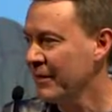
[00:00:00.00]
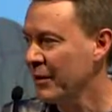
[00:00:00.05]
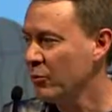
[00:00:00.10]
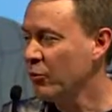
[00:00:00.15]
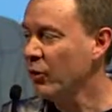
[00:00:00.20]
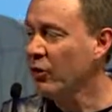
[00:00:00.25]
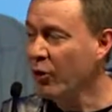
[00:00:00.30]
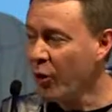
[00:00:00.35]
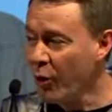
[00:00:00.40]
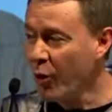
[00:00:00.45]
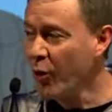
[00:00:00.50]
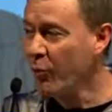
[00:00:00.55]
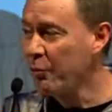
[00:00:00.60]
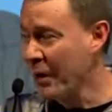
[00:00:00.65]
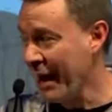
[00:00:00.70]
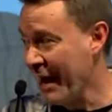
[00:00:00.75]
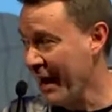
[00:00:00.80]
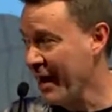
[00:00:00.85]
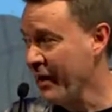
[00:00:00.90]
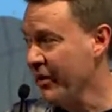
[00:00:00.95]
We're all
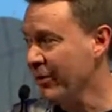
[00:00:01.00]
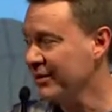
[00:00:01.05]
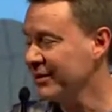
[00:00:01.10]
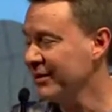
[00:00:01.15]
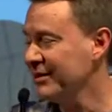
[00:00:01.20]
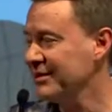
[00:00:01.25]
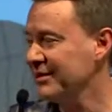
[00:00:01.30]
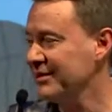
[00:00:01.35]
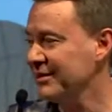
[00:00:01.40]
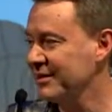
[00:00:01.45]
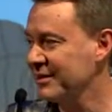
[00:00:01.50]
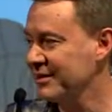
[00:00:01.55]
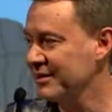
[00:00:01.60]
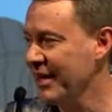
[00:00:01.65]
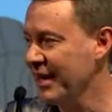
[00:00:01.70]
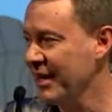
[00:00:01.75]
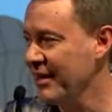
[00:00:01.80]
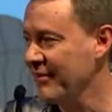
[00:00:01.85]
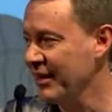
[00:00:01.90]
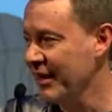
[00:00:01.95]
powerless to
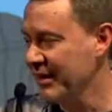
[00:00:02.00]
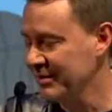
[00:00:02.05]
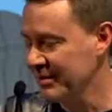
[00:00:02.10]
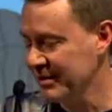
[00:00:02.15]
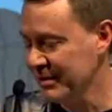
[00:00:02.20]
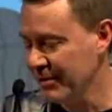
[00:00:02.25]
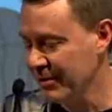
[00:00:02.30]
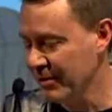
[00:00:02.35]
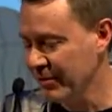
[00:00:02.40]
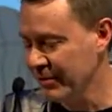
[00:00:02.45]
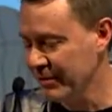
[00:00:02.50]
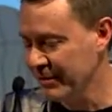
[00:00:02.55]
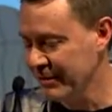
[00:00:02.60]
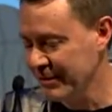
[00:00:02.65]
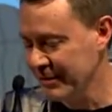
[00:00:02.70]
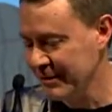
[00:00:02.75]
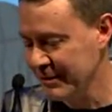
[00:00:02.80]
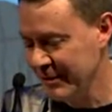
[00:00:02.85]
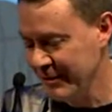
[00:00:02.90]
save ourselves.